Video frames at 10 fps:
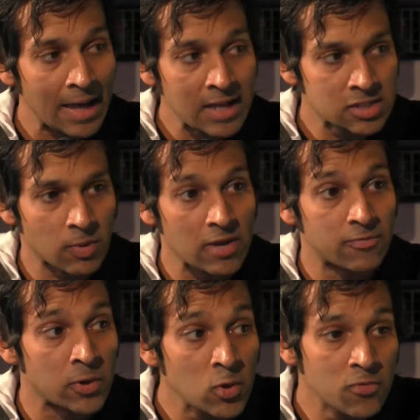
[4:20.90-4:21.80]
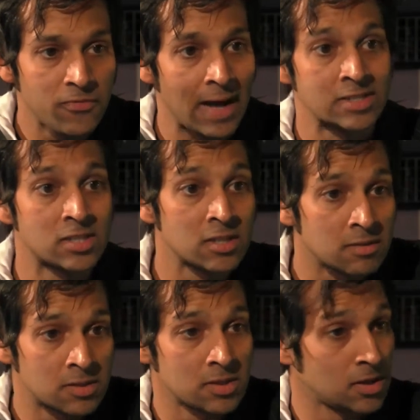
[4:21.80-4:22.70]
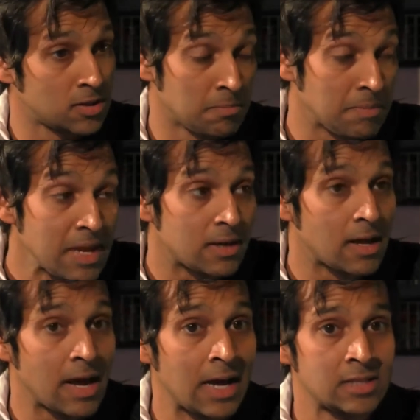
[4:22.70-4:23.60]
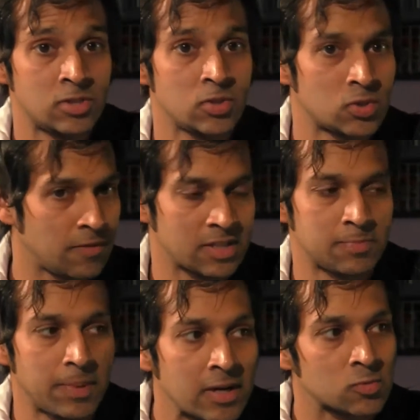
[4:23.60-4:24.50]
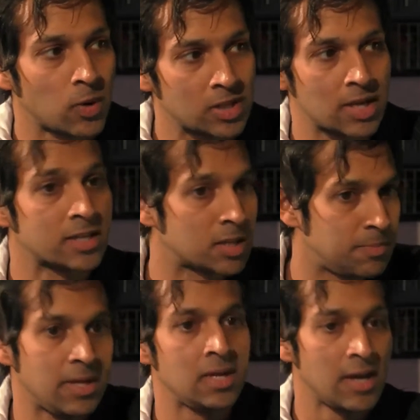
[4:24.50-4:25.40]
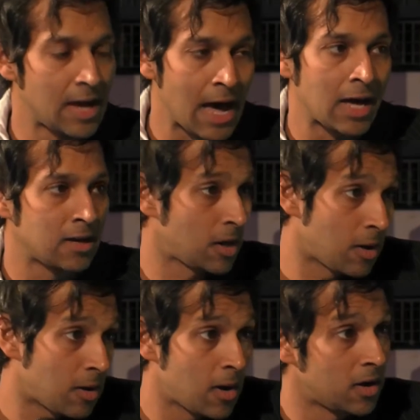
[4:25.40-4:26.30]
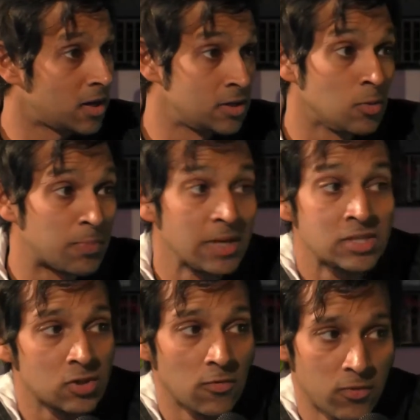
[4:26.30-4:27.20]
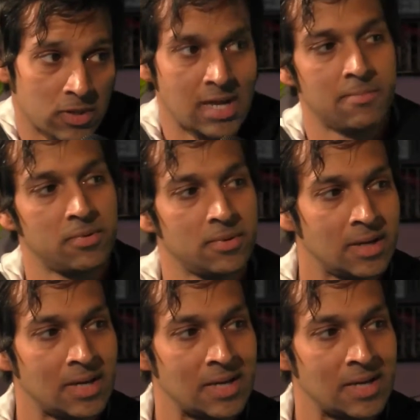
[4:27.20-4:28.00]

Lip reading: and it's a way for new fans to meet and to sort of experience what it's like to be at a new print show, for example.